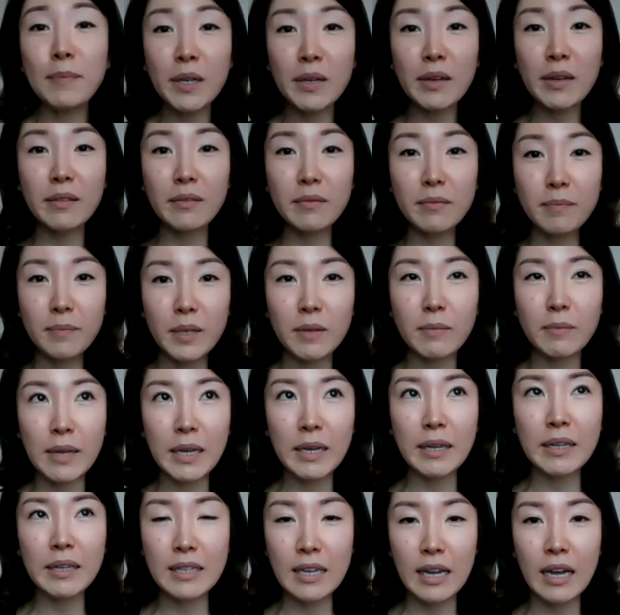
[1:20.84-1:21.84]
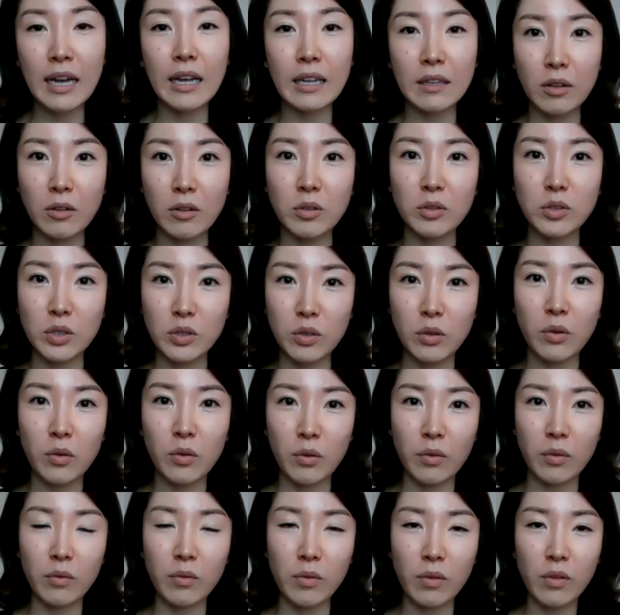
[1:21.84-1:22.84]
but but my dad
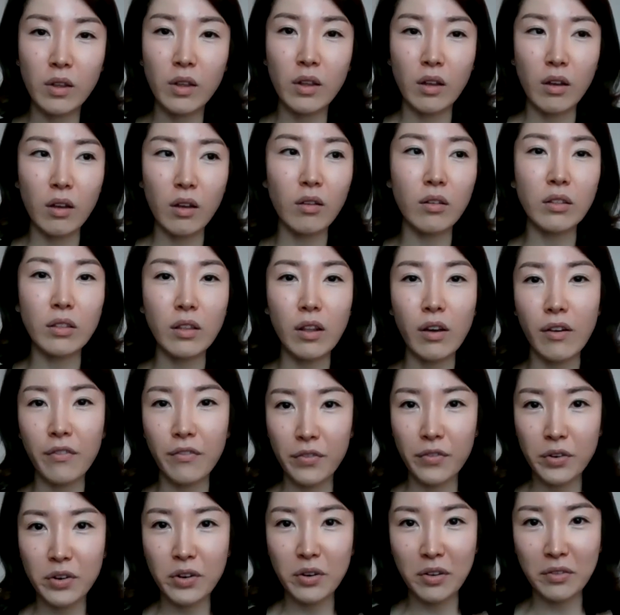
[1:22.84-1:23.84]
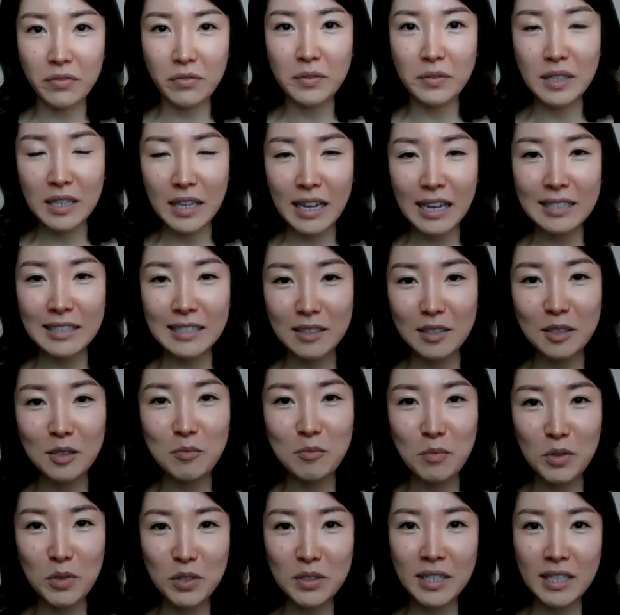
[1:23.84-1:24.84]
also a lover of classical
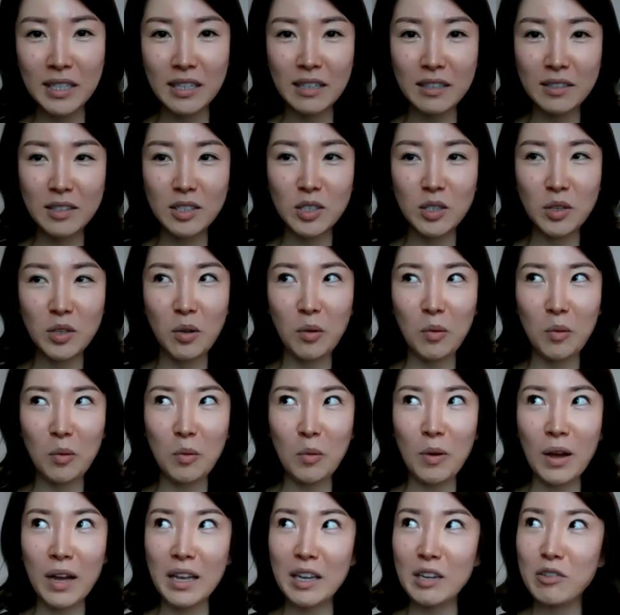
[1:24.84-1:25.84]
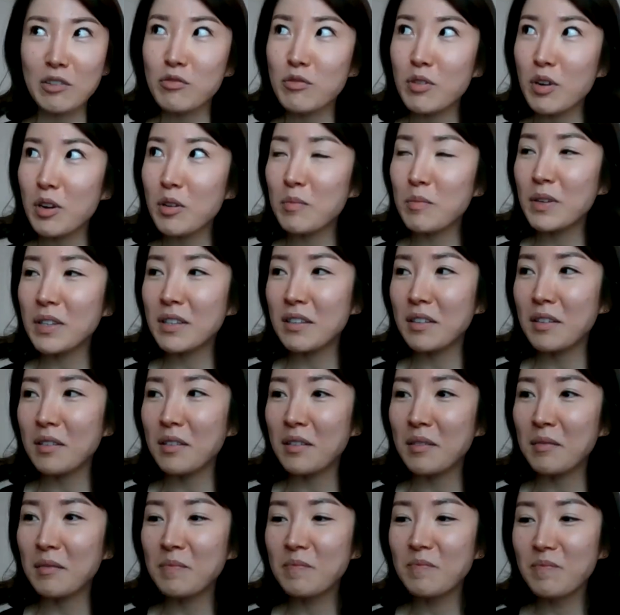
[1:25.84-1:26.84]
music so i grew up in
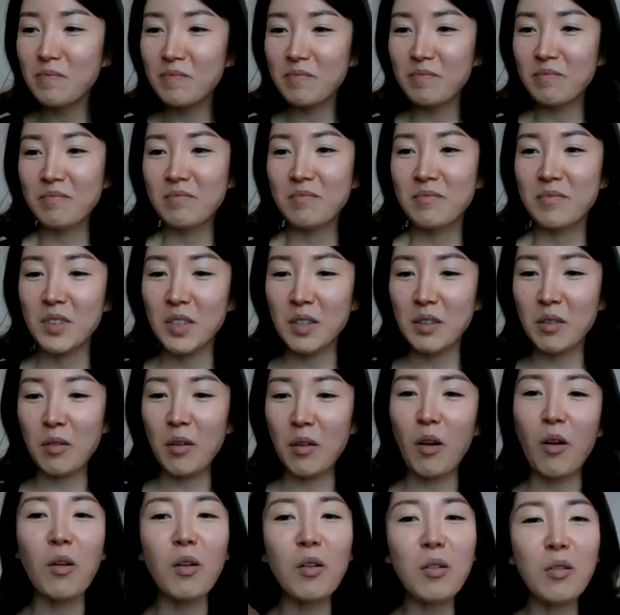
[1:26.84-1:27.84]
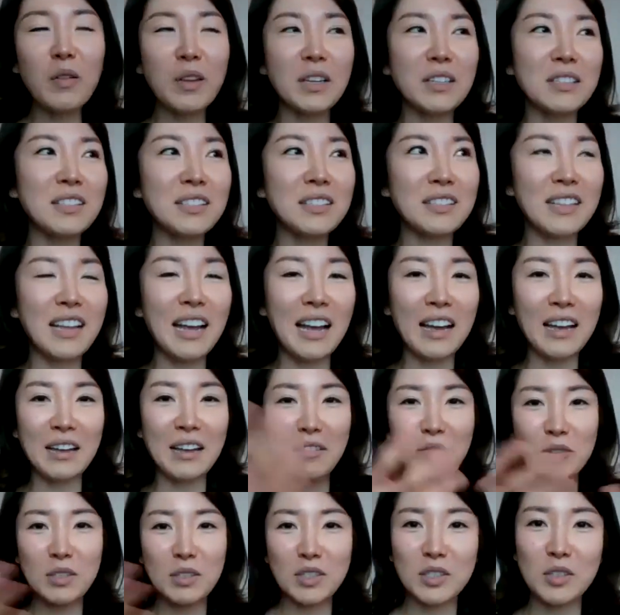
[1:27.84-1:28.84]
a you know always
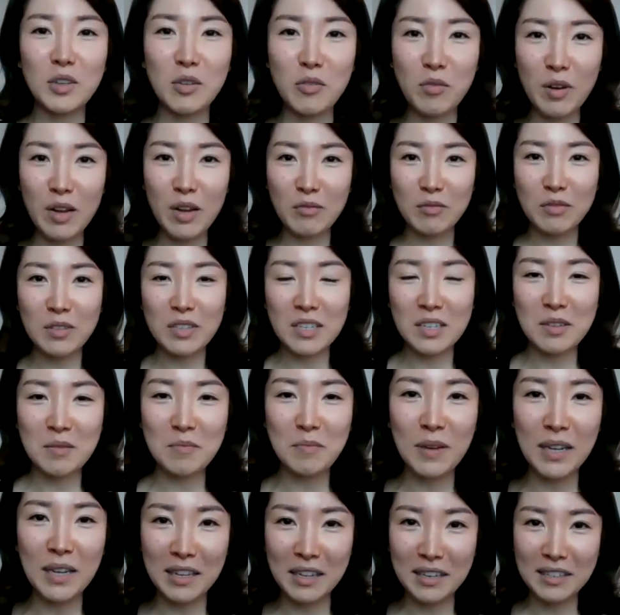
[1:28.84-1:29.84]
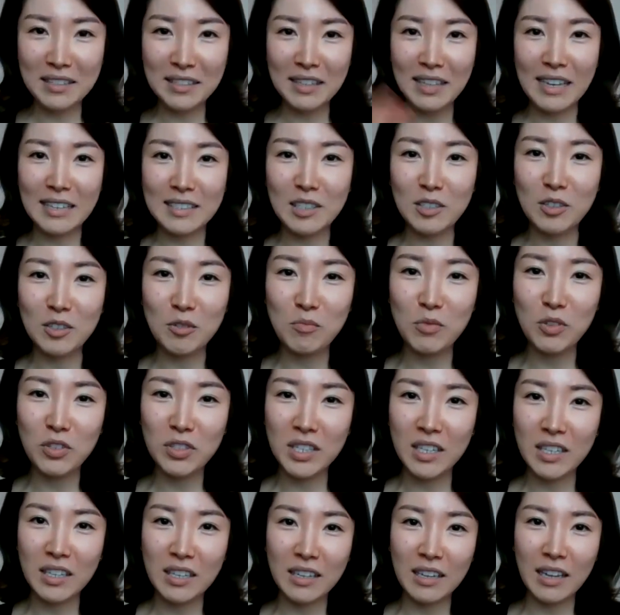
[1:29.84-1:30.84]
i was surrounded by classical
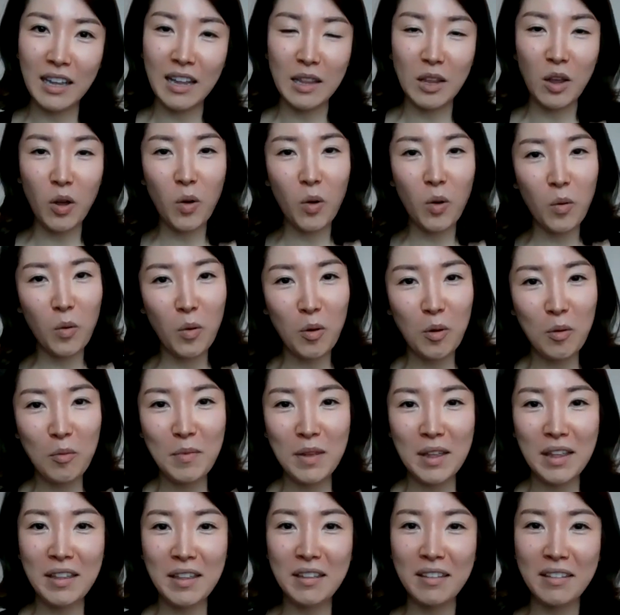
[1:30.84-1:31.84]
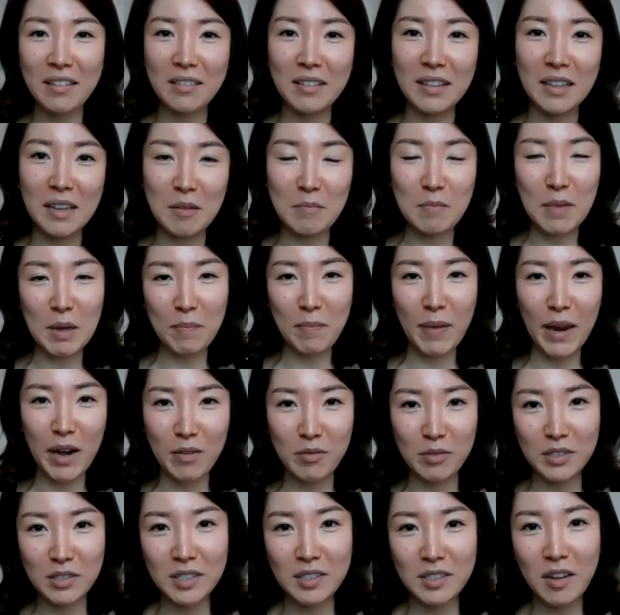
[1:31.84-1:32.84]
music at home at like my
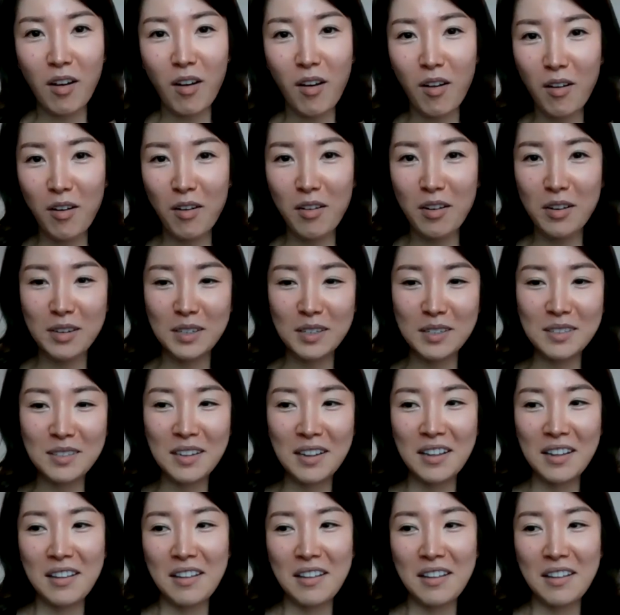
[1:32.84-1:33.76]
parents cars